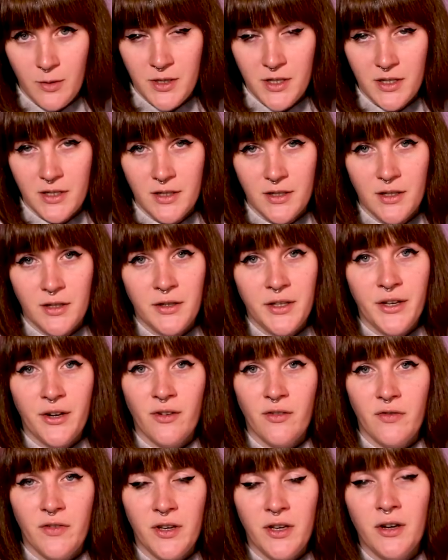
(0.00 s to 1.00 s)
which is the
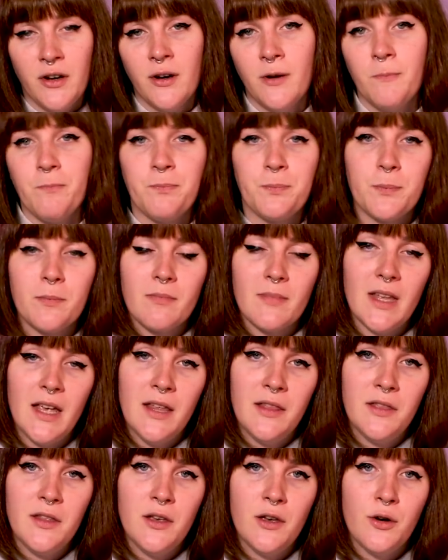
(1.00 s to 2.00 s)
leader figure
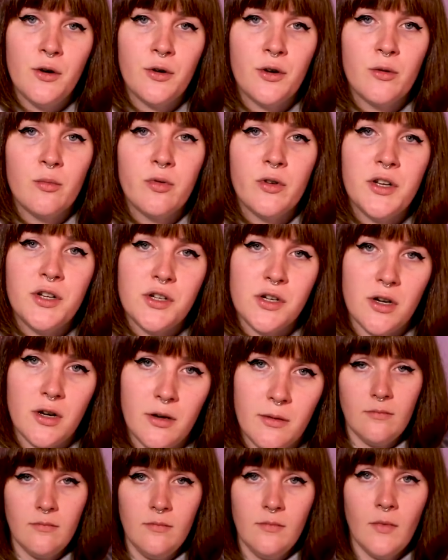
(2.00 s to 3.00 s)
and the Ogre
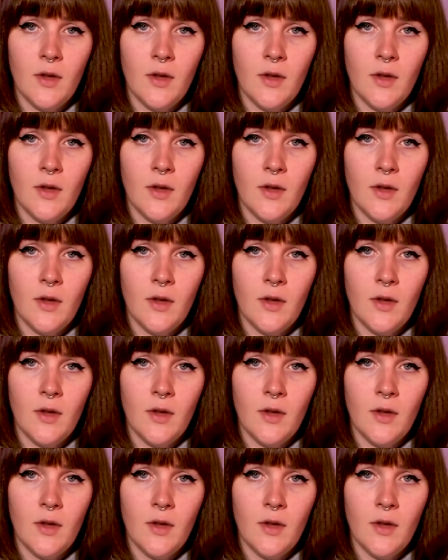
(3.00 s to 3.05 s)
Breacher.